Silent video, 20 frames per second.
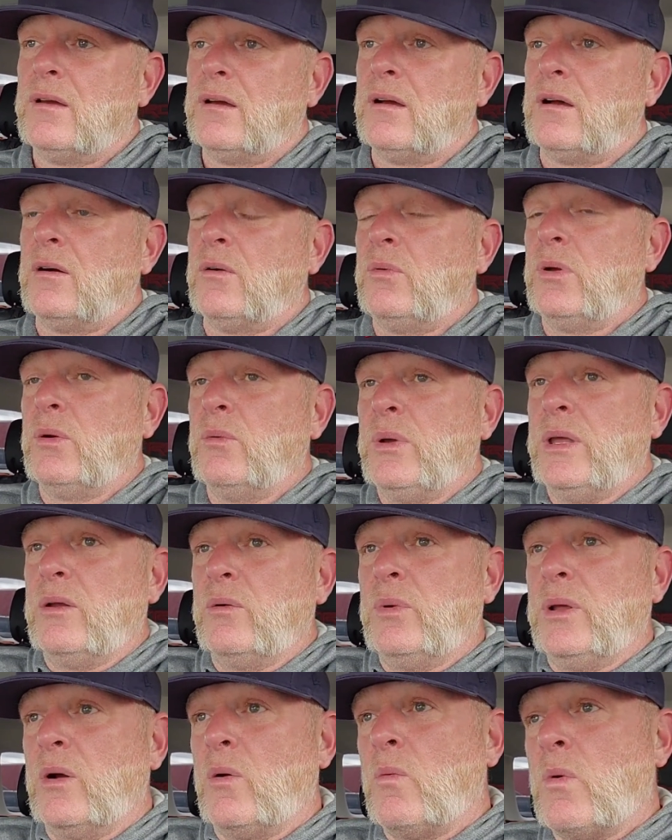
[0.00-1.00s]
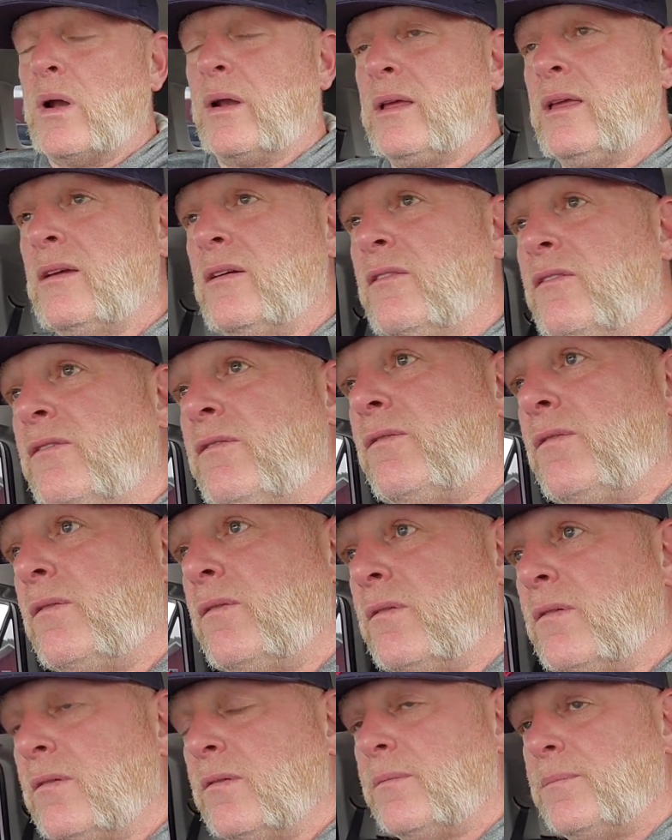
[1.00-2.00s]
We don't want to give
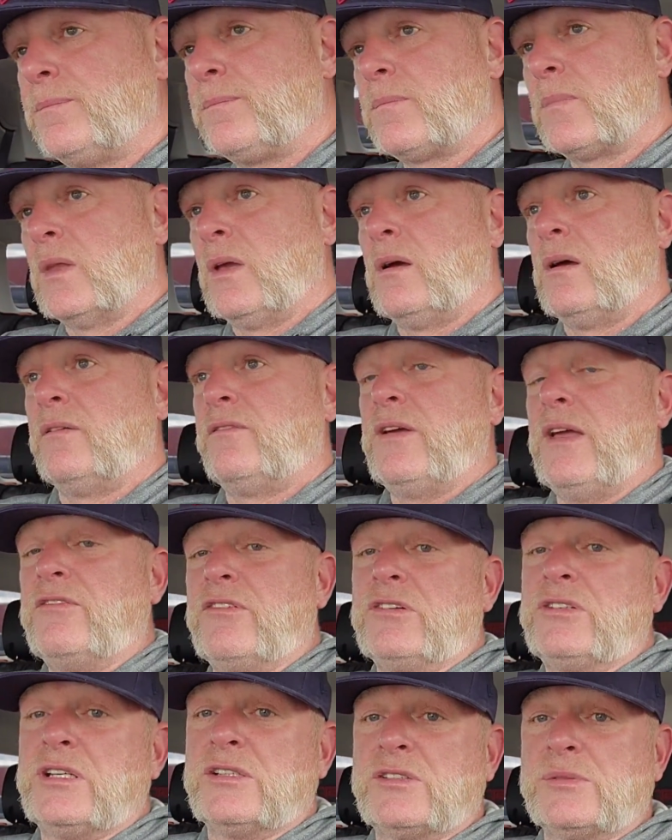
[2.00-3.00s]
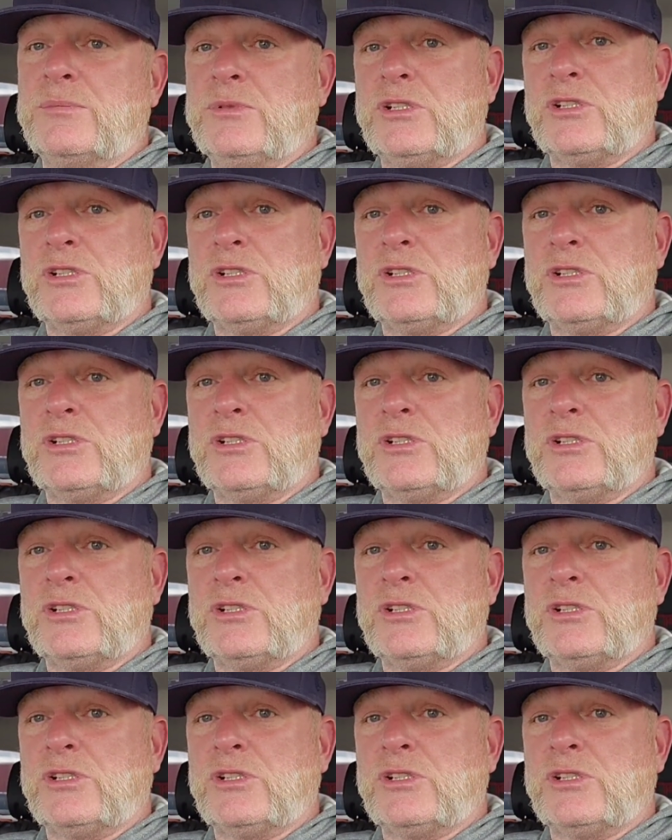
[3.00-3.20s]
favoritism